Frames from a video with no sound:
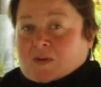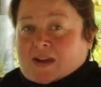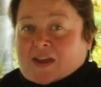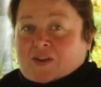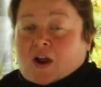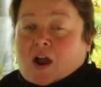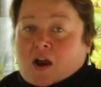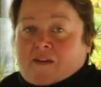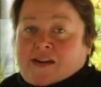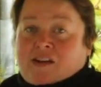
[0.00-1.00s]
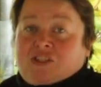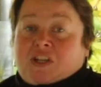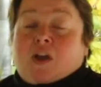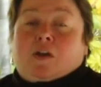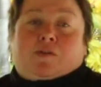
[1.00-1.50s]
gather our
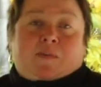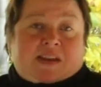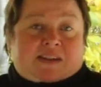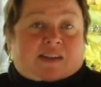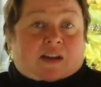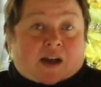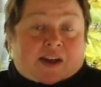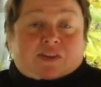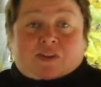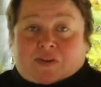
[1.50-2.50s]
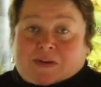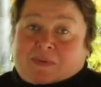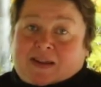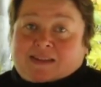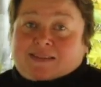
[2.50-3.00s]
energy from eating either the green
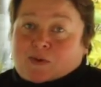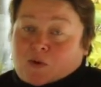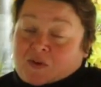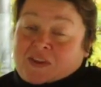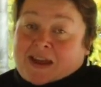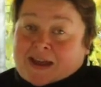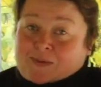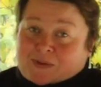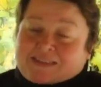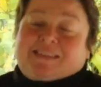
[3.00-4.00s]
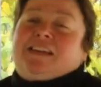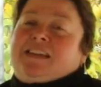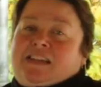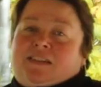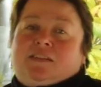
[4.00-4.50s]
plants or the animals
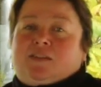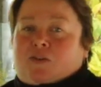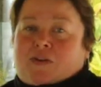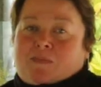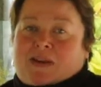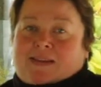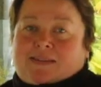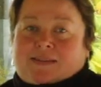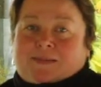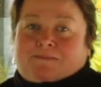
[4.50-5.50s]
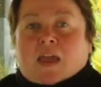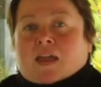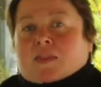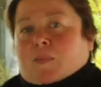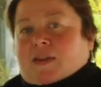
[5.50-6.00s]
that eat the green plants.
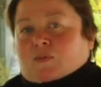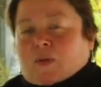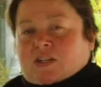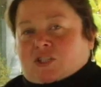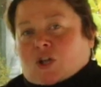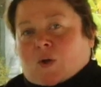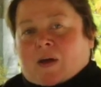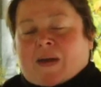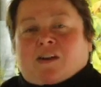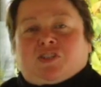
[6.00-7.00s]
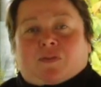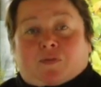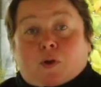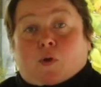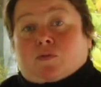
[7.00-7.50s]
The best way to show how energy
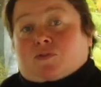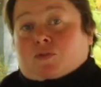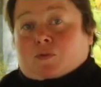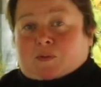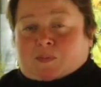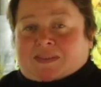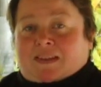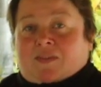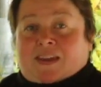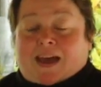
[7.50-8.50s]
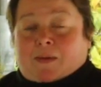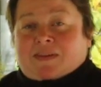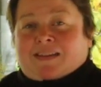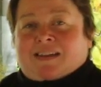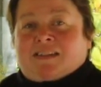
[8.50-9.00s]
flows through a specific
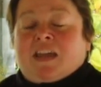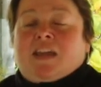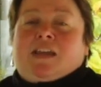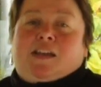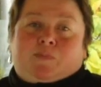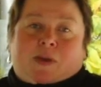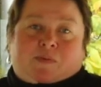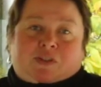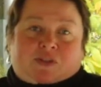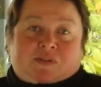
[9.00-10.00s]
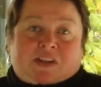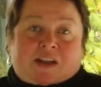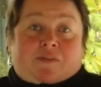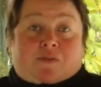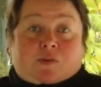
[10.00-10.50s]
habitat is by
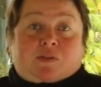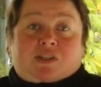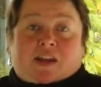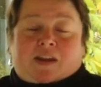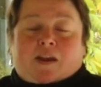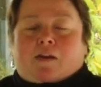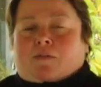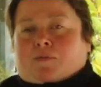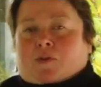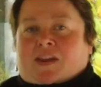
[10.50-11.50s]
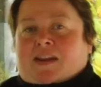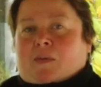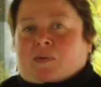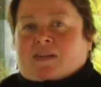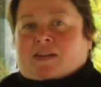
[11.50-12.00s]
producing a food chain for that
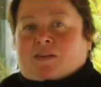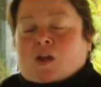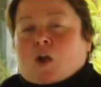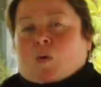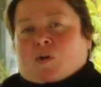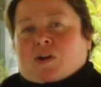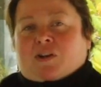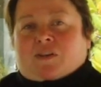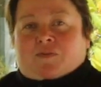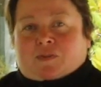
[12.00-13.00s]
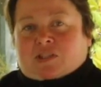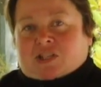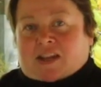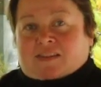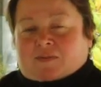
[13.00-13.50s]
habitat. We're going to look at food
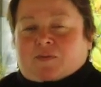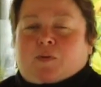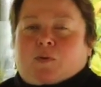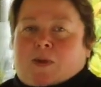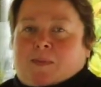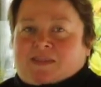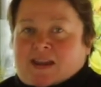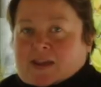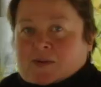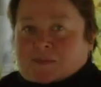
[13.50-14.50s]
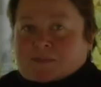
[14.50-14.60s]
chains and food webs now.